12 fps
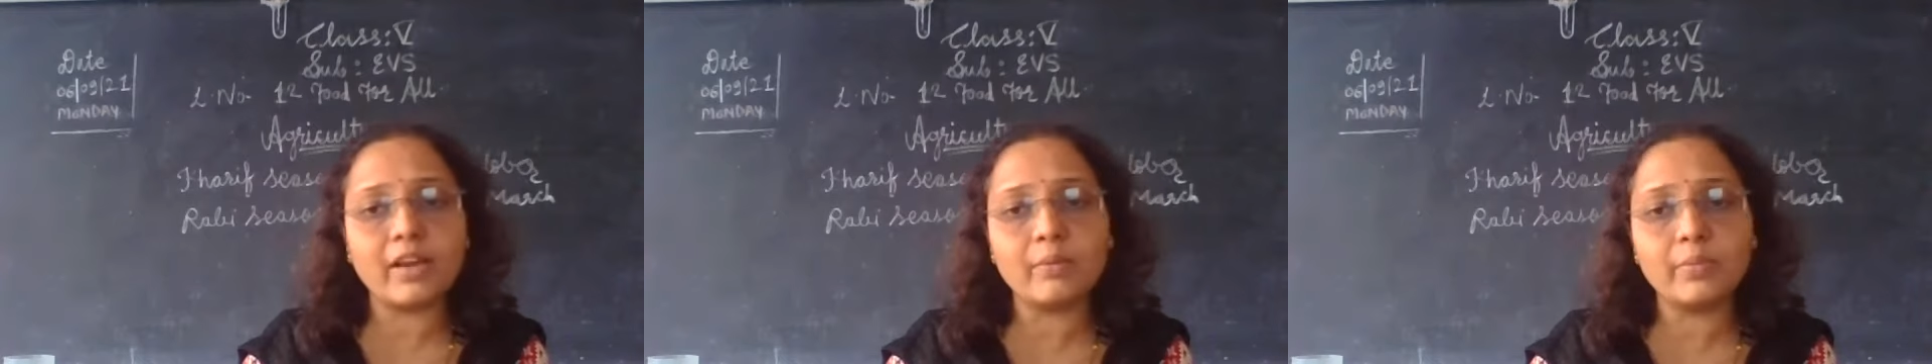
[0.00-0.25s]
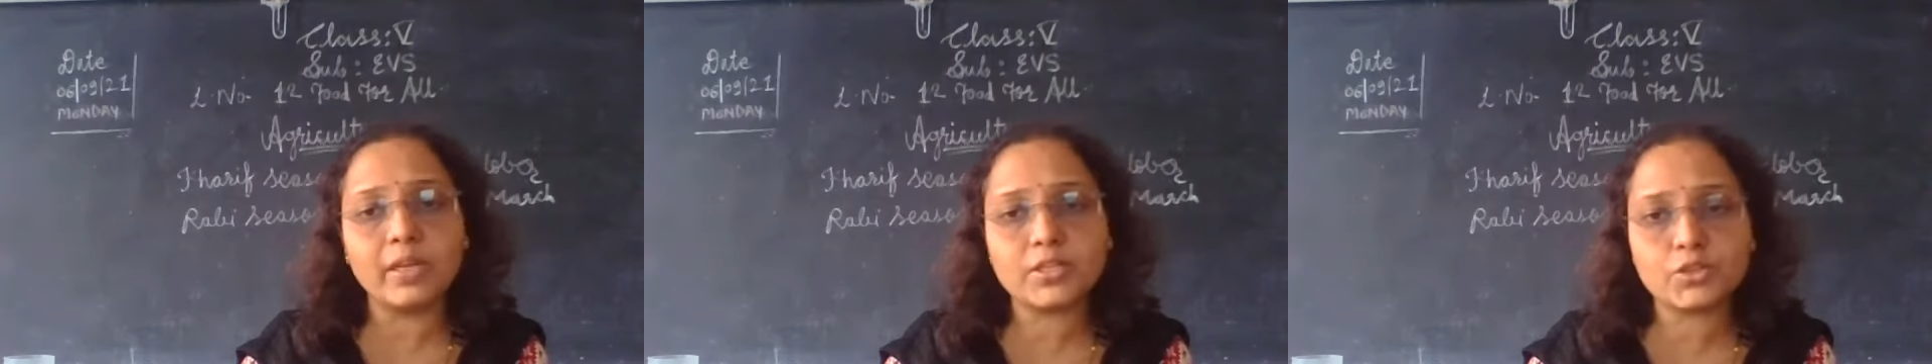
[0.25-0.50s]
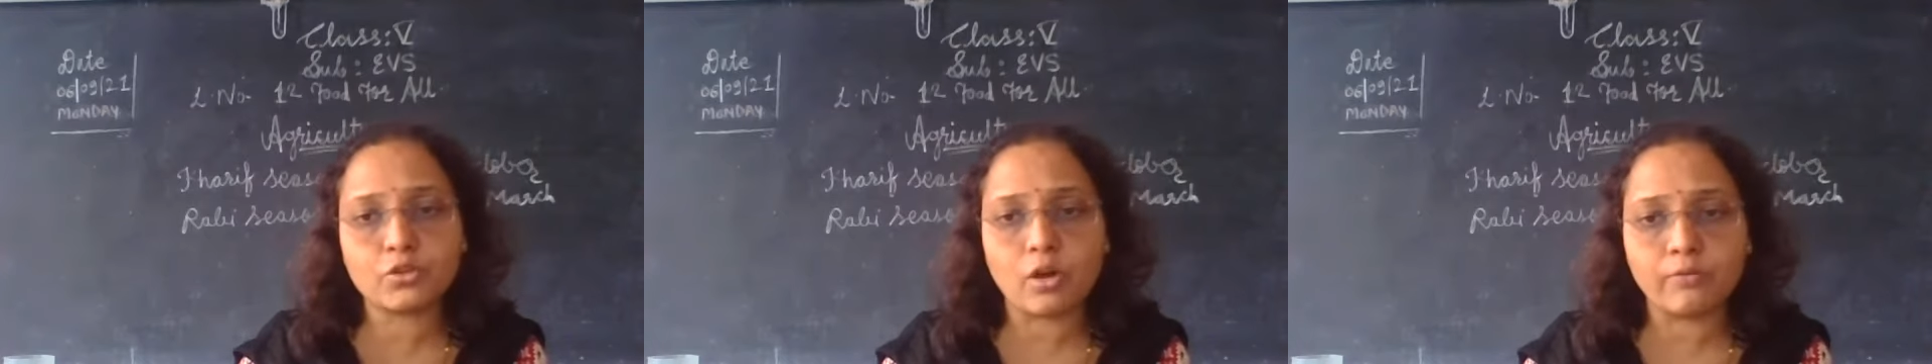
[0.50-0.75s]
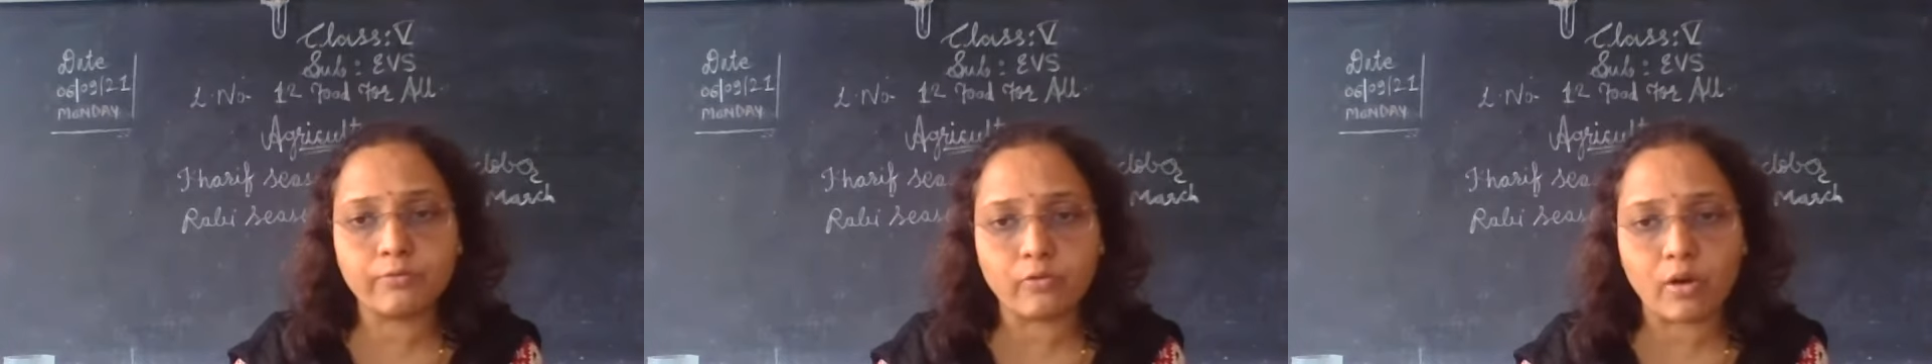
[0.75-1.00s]
availability
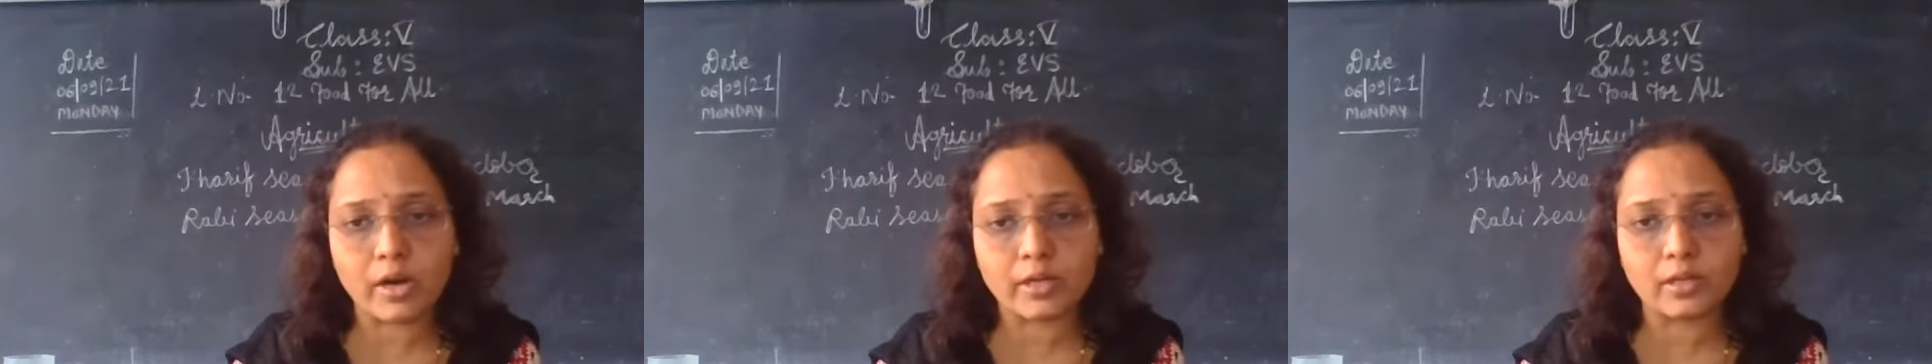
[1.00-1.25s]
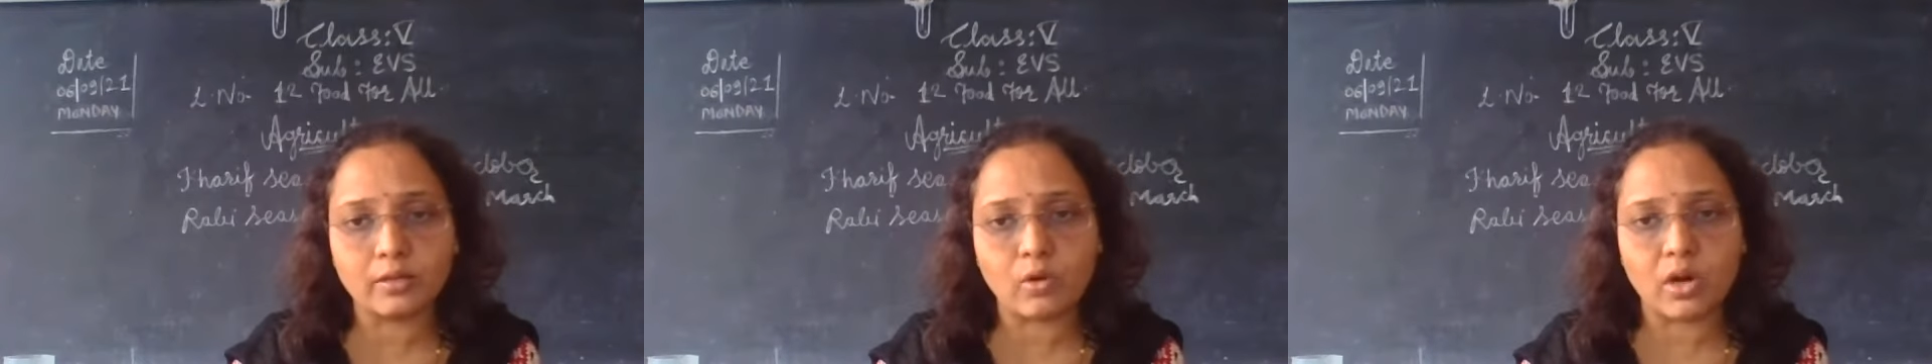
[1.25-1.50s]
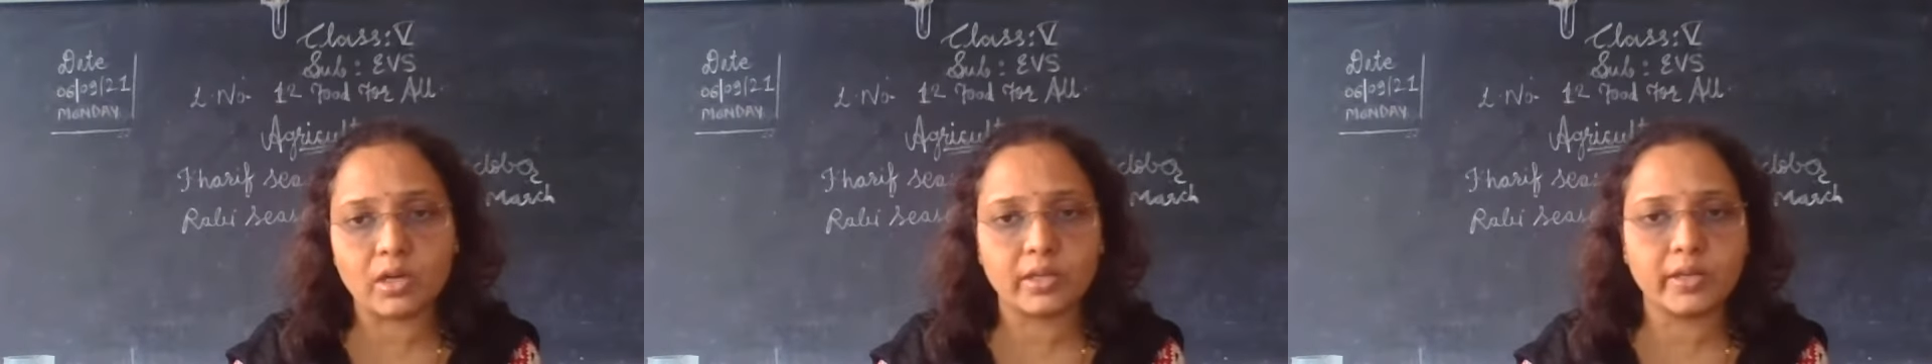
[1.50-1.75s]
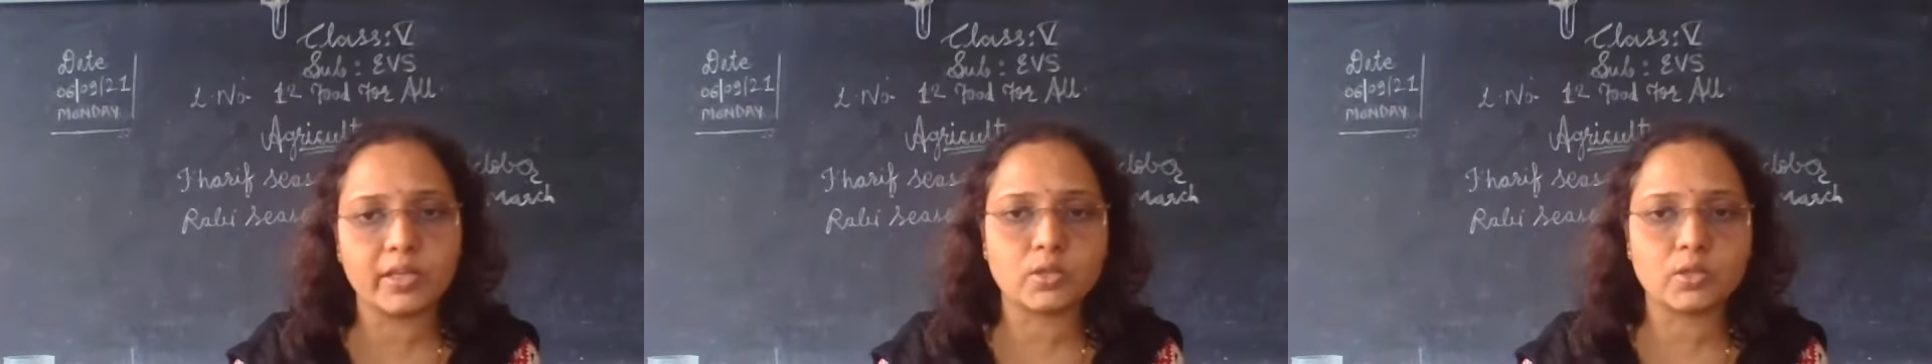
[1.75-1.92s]
of water. Water